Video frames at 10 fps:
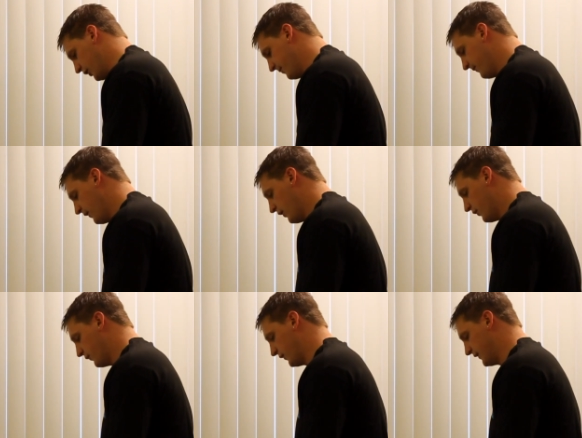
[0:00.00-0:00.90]
arm
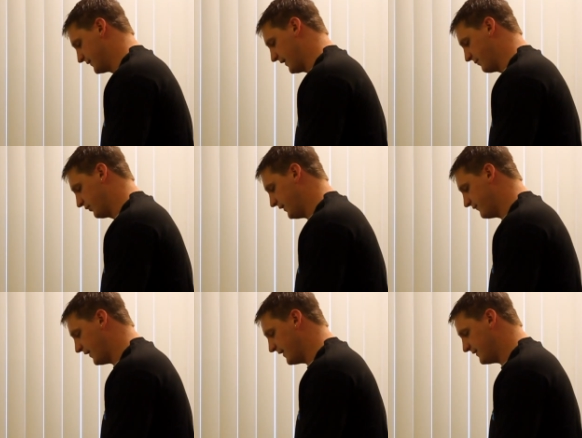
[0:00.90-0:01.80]
was, I
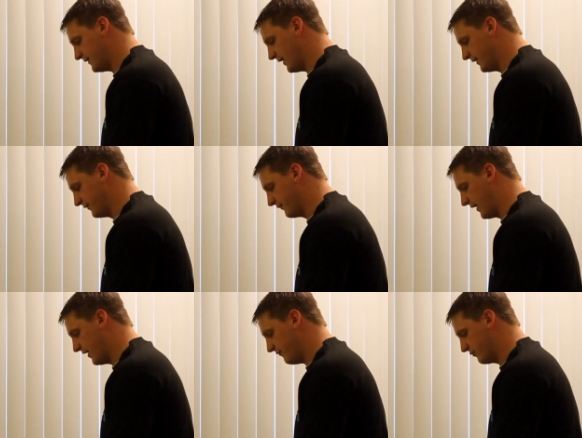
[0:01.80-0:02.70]
believe,
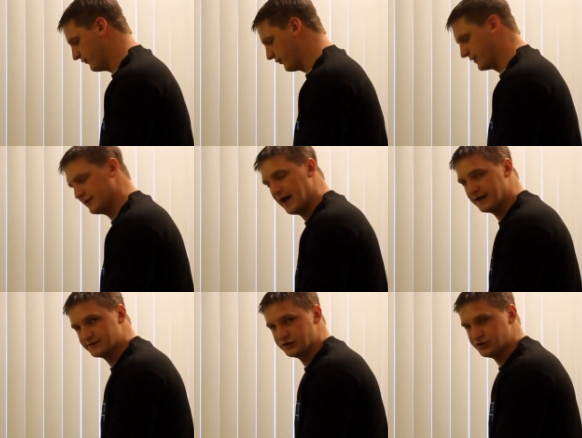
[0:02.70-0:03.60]
1995 before
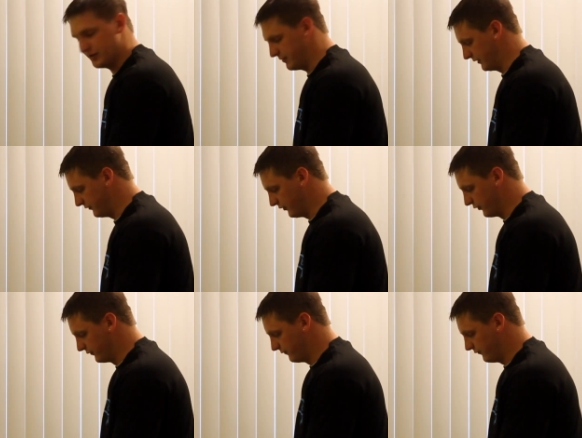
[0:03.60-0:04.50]
tax and shipping.
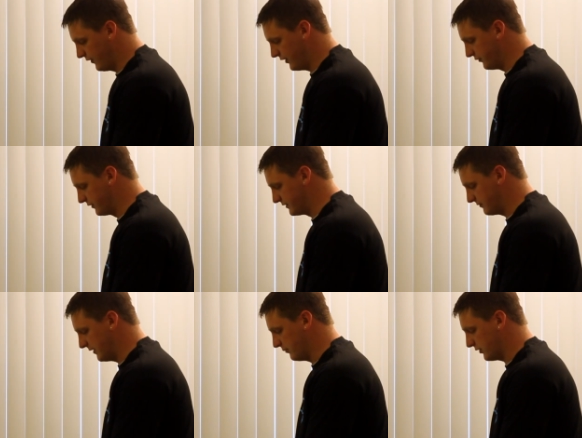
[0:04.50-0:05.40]
So very
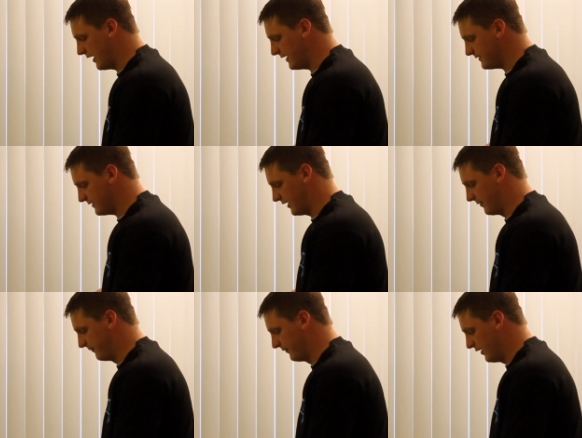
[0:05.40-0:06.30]
reasonably priced.
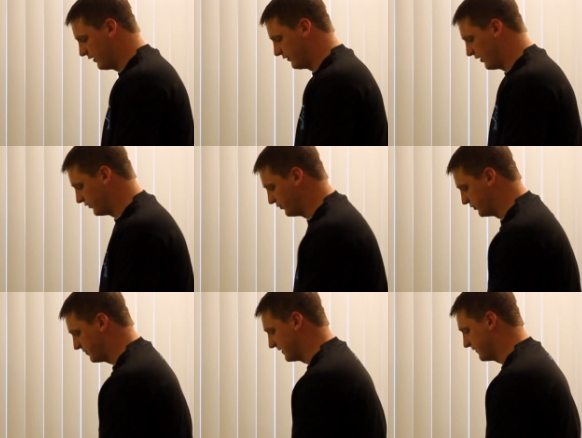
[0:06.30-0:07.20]
Um, not too
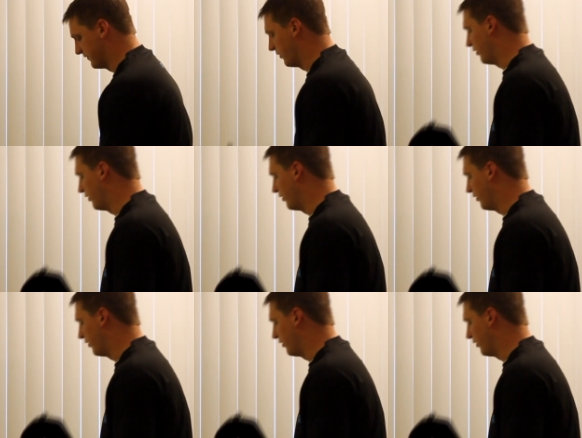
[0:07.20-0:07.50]
expensive at